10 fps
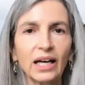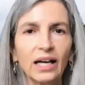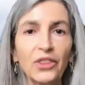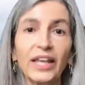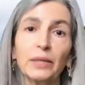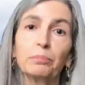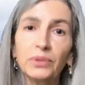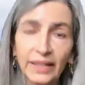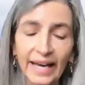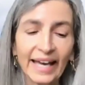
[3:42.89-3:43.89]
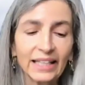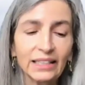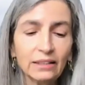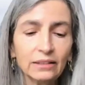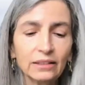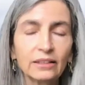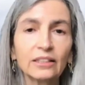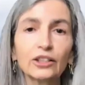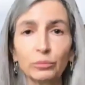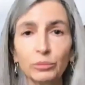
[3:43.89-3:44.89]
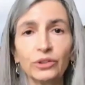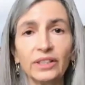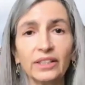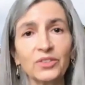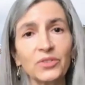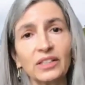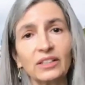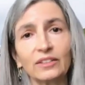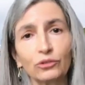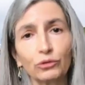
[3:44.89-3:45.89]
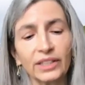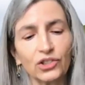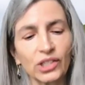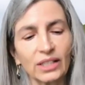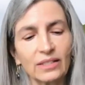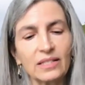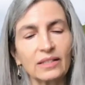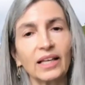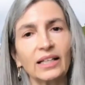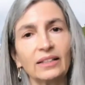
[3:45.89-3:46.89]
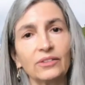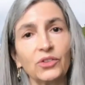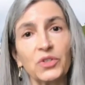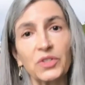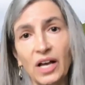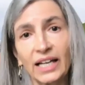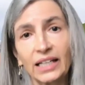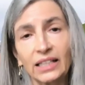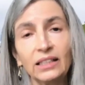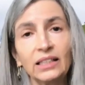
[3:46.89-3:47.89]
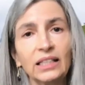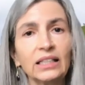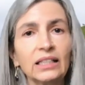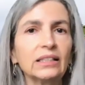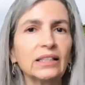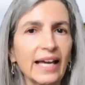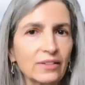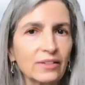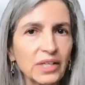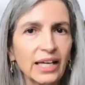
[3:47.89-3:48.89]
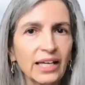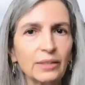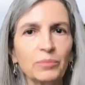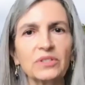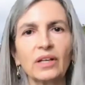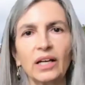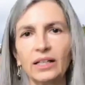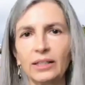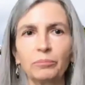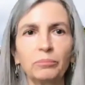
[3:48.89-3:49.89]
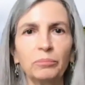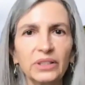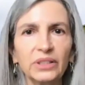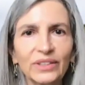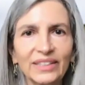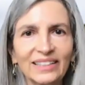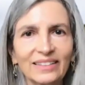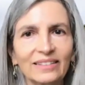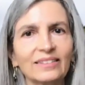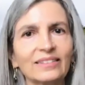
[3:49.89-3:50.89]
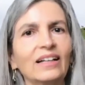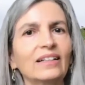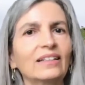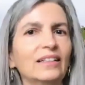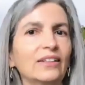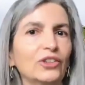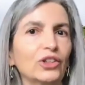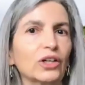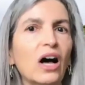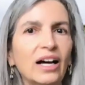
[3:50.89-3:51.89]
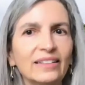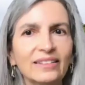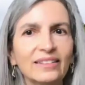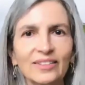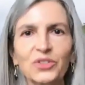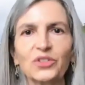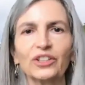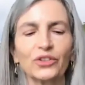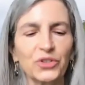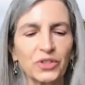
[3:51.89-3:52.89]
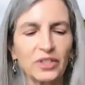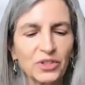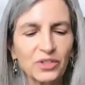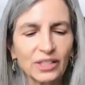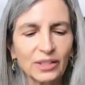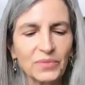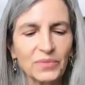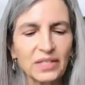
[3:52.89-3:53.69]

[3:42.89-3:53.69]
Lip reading: They plan communities, cities, and regions. They design landscapes, buildings, their contents, their systems.